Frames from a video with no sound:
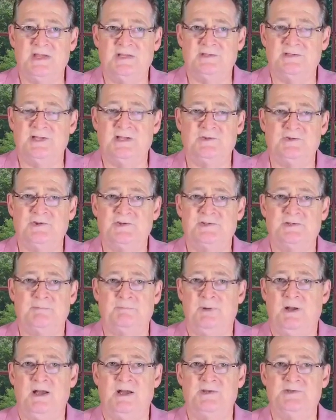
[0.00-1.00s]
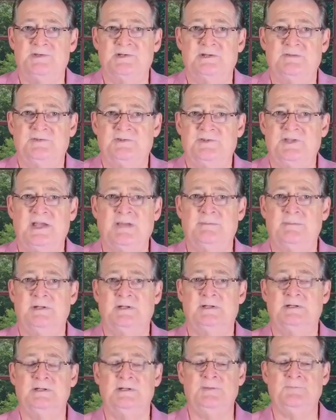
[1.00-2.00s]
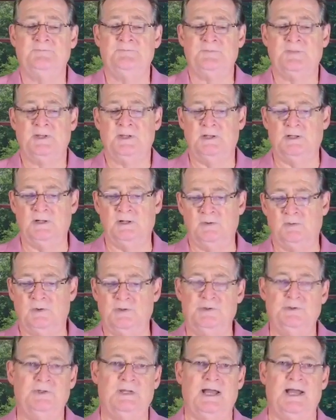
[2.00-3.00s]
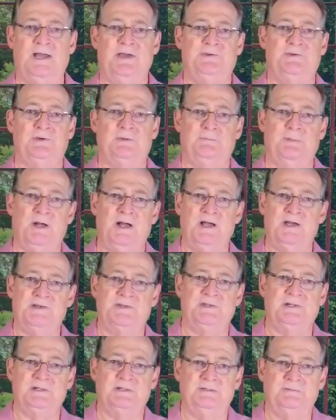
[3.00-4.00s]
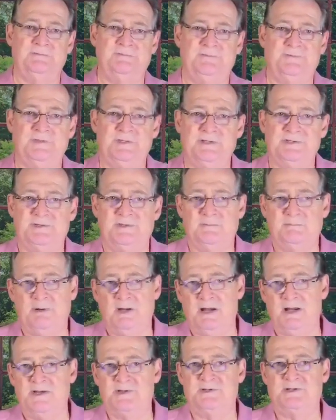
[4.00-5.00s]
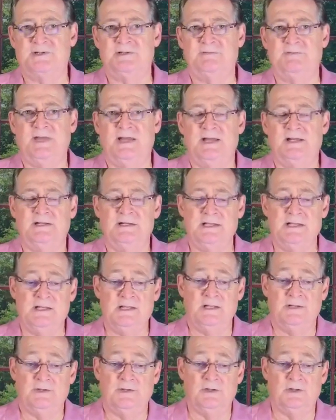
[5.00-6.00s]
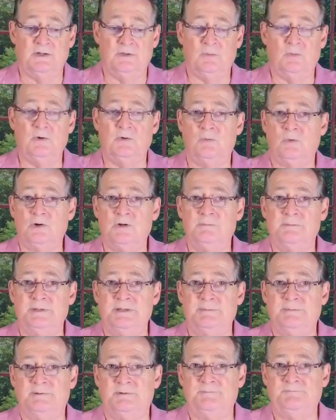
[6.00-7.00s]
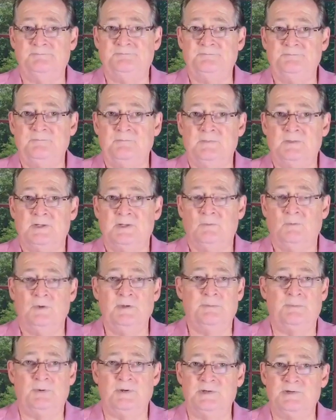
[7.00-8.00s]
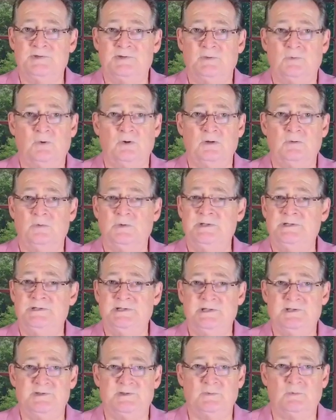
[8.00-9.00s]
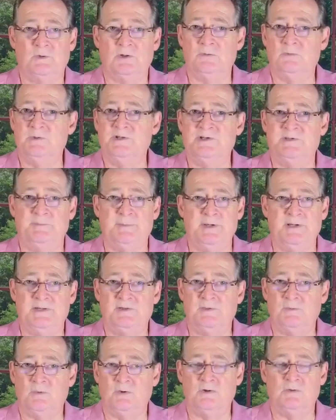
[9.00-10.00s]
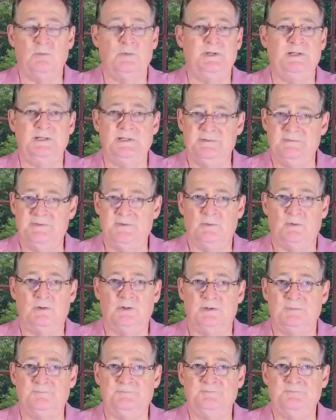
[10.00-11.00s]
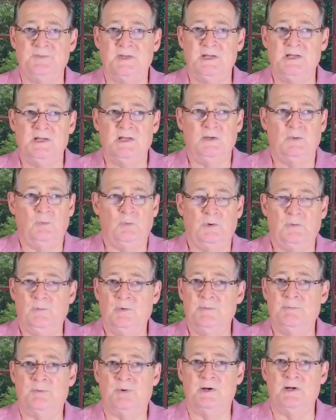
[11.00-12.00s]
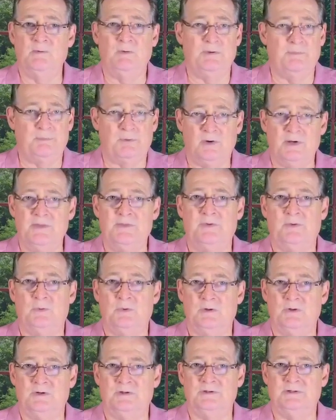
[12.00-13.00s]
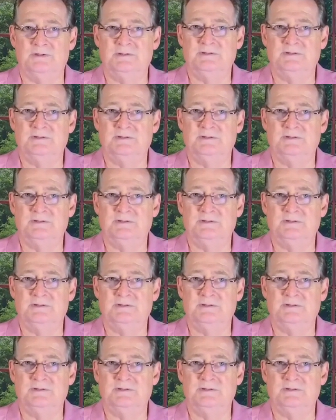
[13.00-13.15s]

It's not just a positive statement. You know, well, you guys are positive this and positive that. No, we're word people. We preach the word, we teach the word, we speak the word, we live the word. When we pray, we pray the word.